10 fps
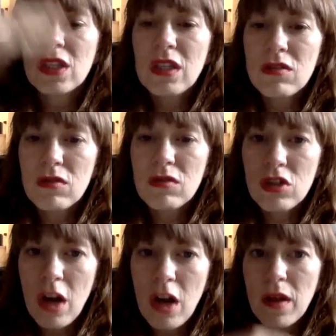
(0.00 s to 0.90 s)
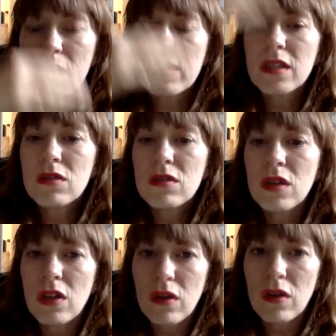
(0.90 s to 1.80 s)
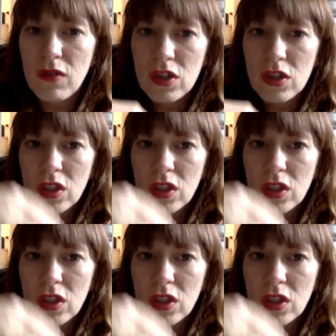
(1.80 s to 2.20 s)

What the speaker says: leads to a job loss, leads to another eviction,